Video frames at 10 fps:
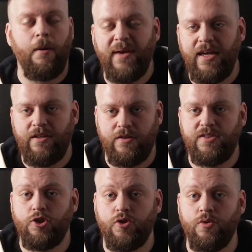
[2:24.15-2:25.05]

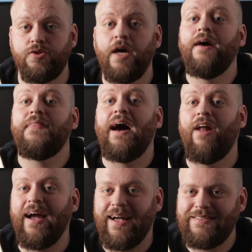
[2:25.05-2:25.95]
obedience issues. Now,
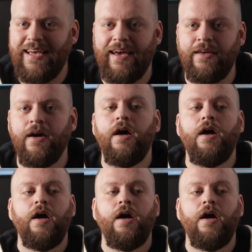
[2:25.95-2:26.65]
like I say,